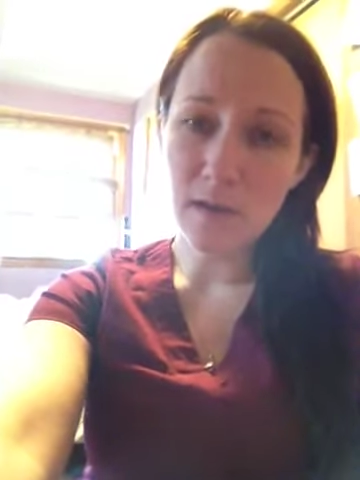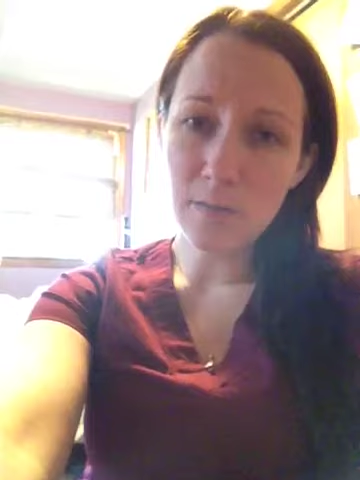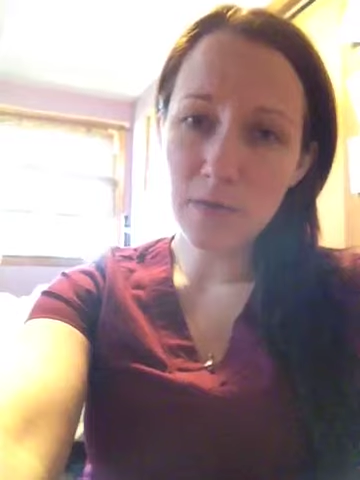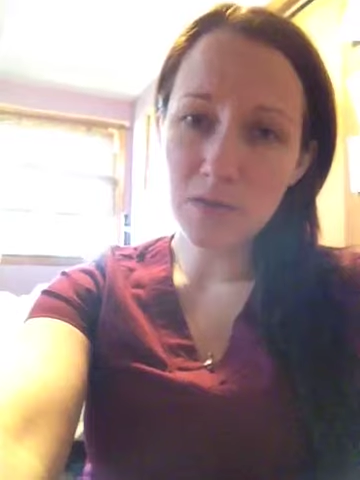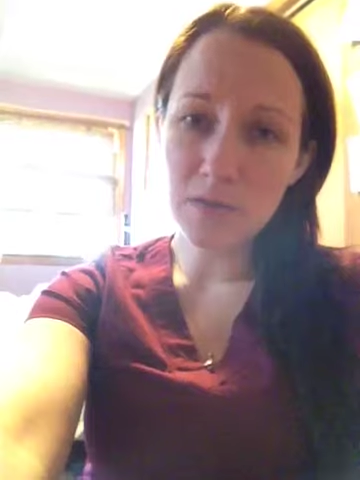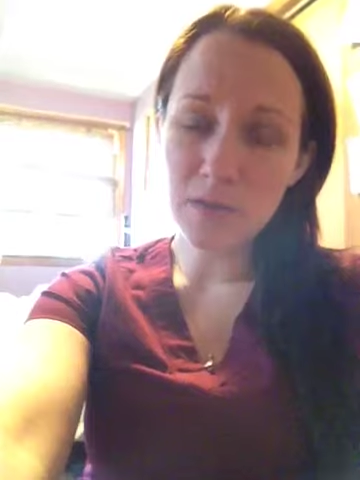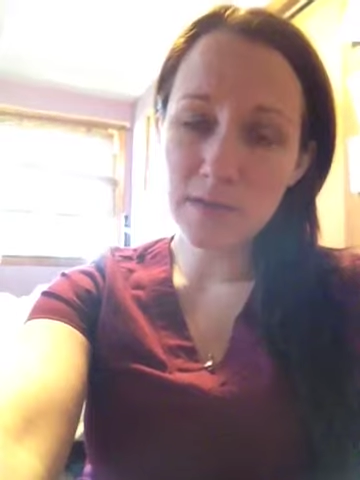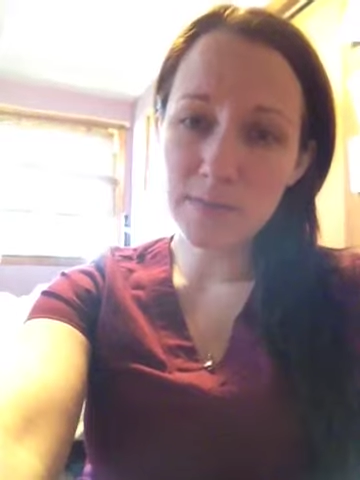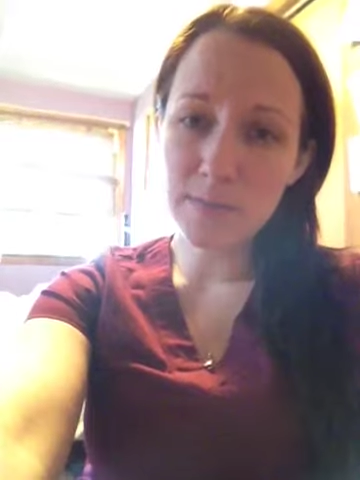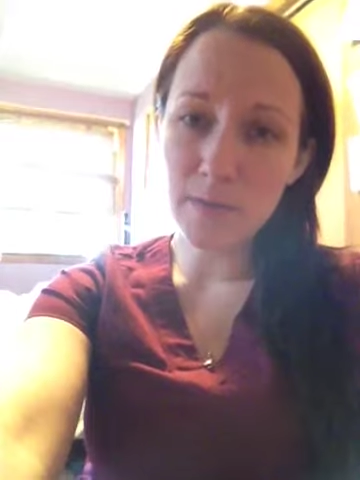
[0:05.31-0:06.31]
Usually
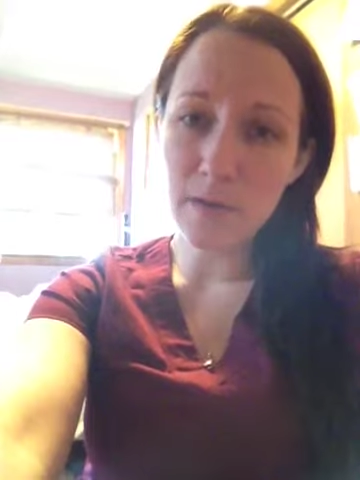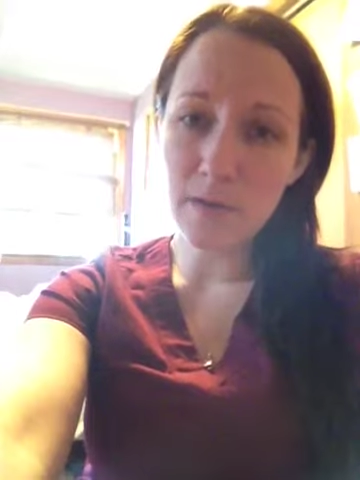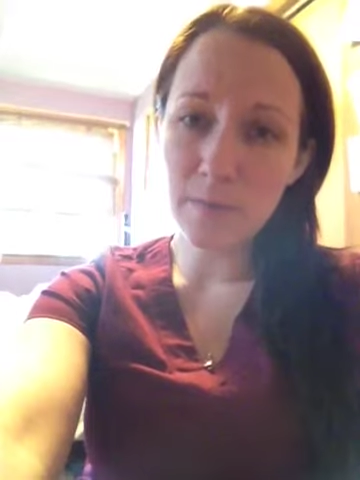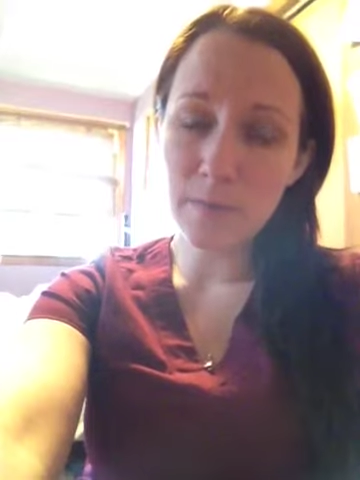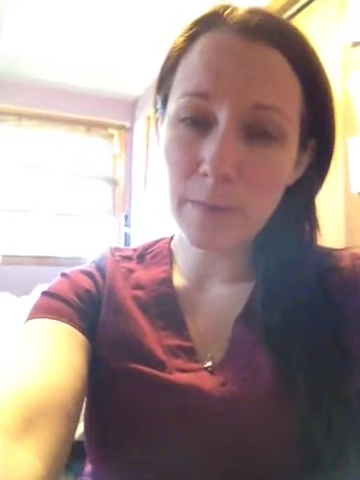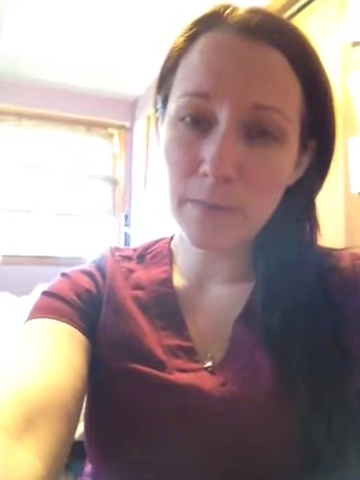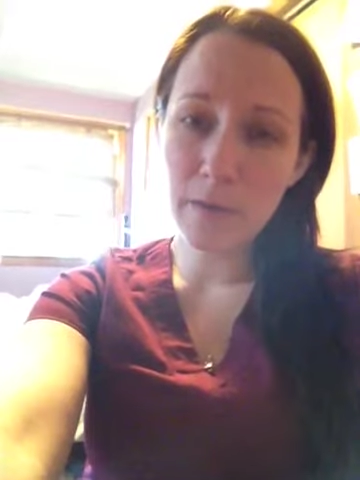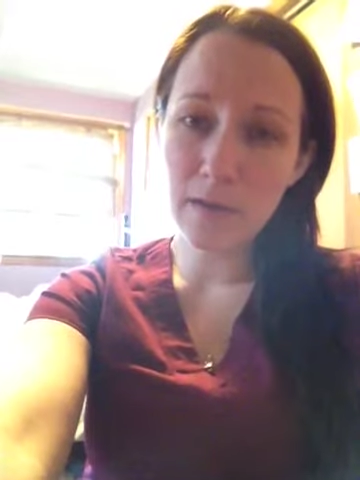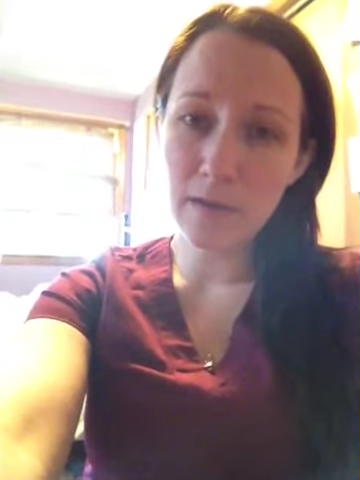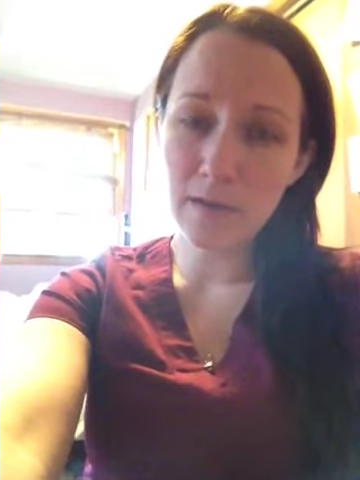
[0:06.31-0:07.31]
it's by
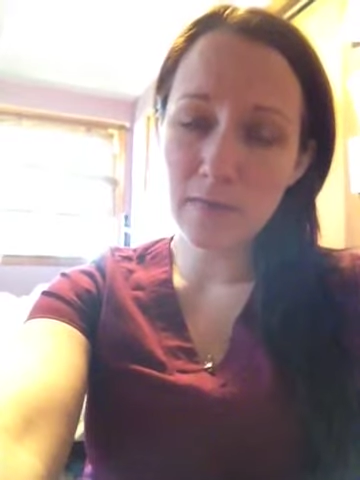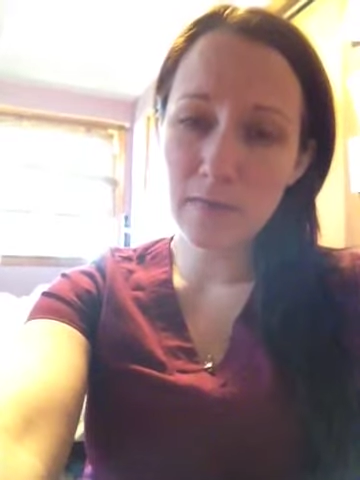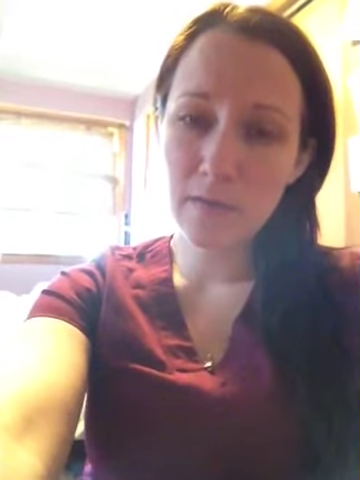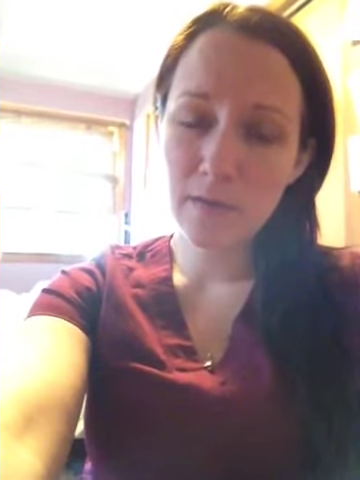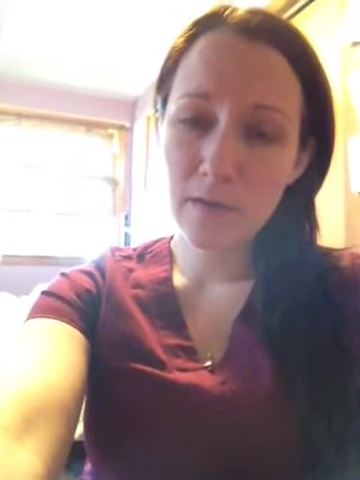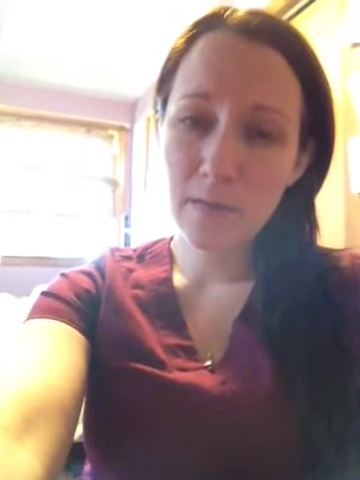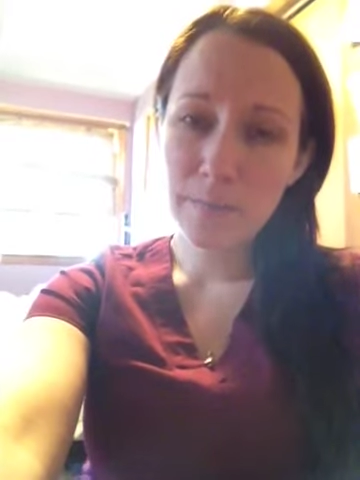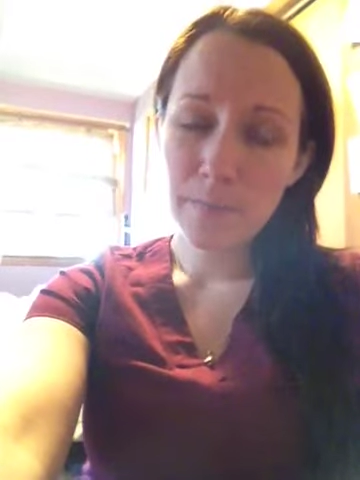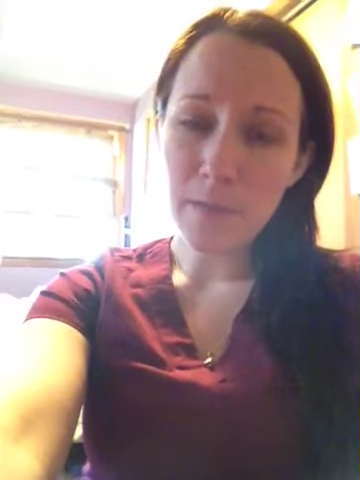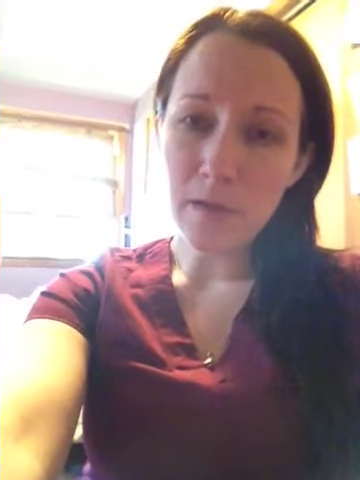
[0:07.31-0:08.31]
putting a cuff
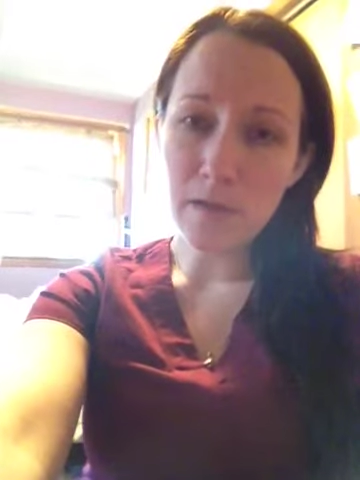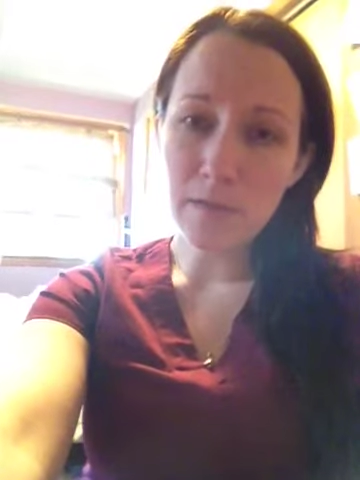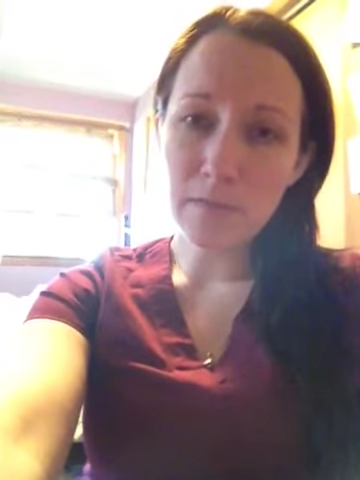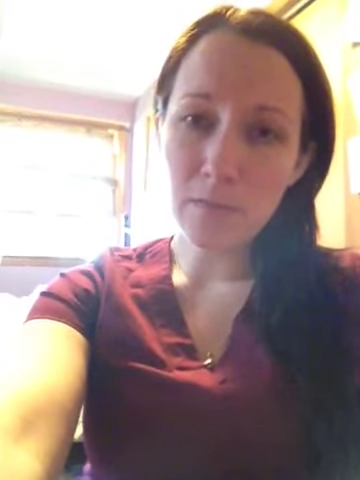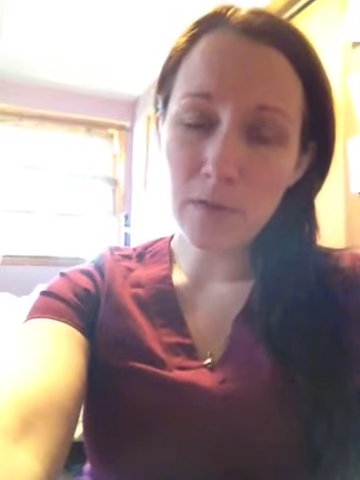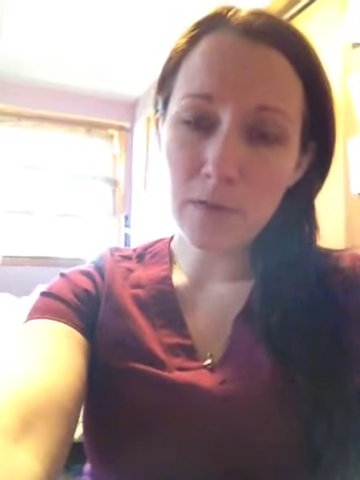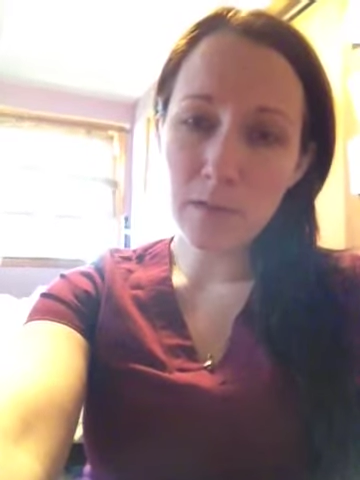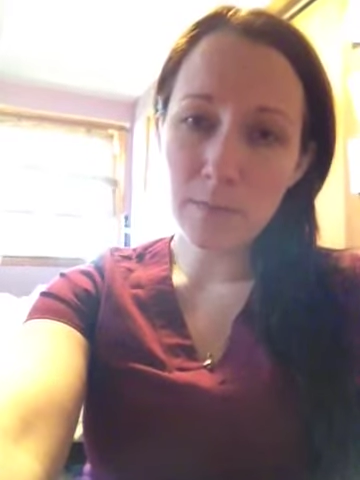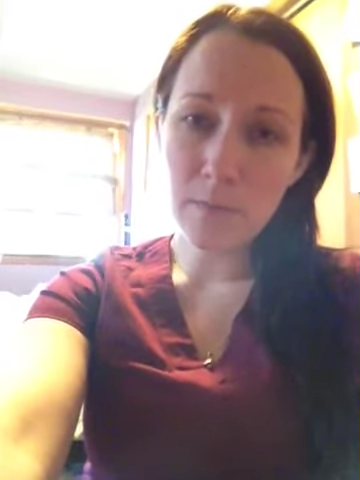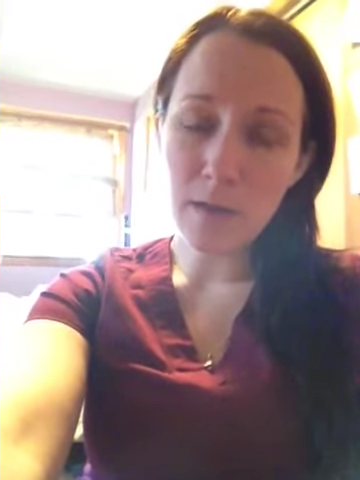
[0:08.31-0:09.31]
on the
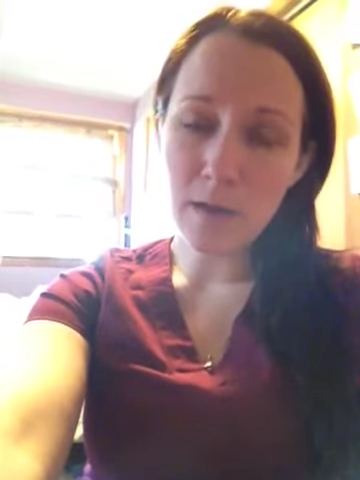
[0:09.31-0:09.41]
forelimb,